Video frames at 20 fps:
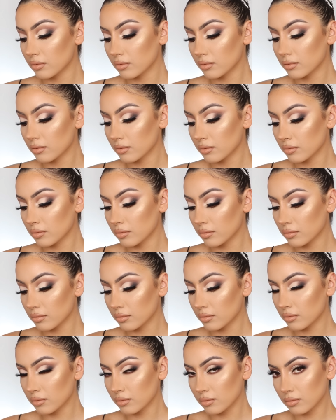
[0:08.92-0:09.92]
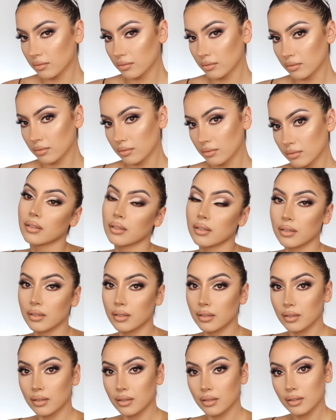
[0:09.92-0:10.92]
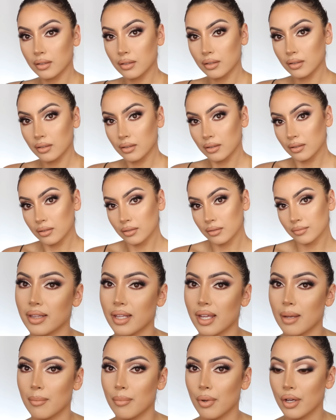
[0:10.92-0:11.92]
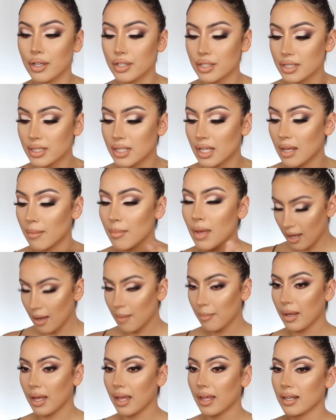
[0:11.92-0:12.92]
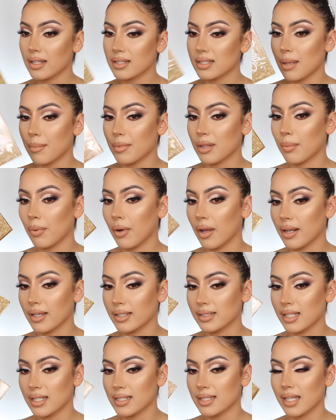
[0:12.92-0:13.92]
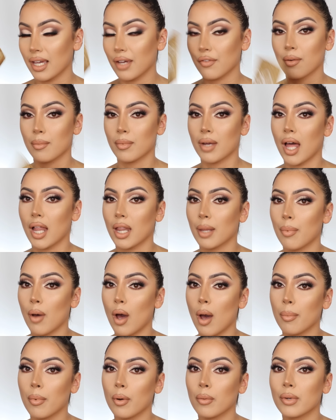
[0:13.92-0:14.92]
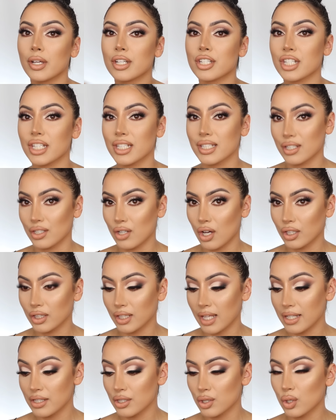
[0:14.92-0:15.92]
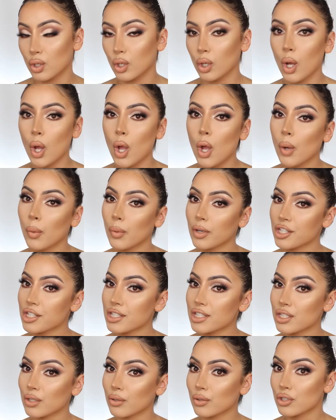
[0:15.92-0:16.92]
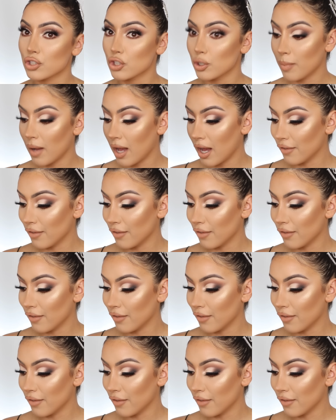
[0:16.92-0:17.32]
in drugstores or pharmacies, so you can go straight in there and purchase them. But some of the products are say from Colourpop, which is an online store, which is still super